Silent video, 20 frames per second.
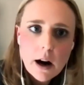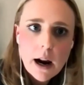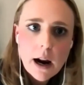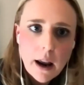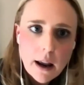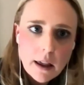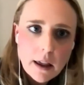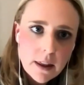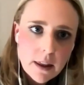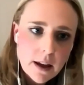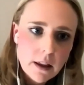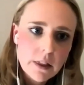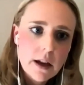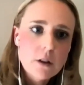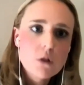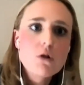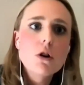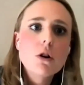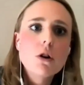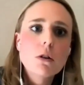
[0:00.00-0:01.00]
And I think
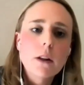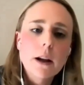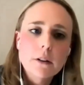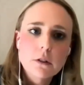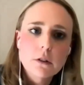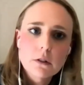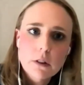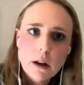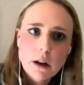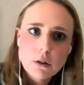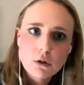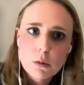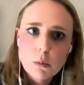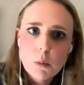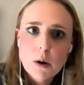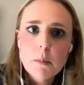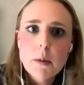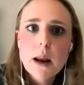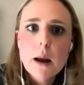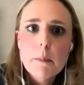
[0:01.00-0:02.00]
that new legislation
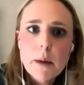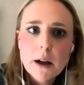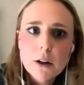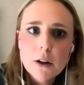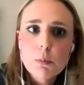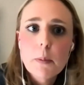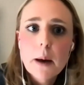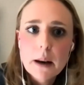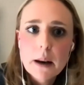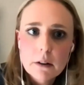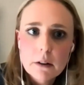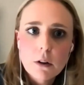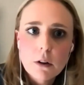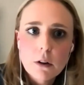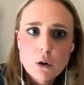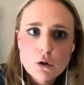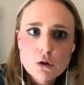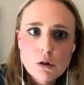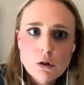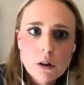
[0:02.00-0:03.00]
would be a much better
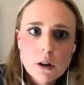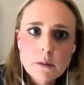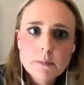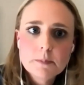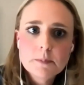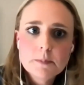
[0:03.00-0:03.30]
solution.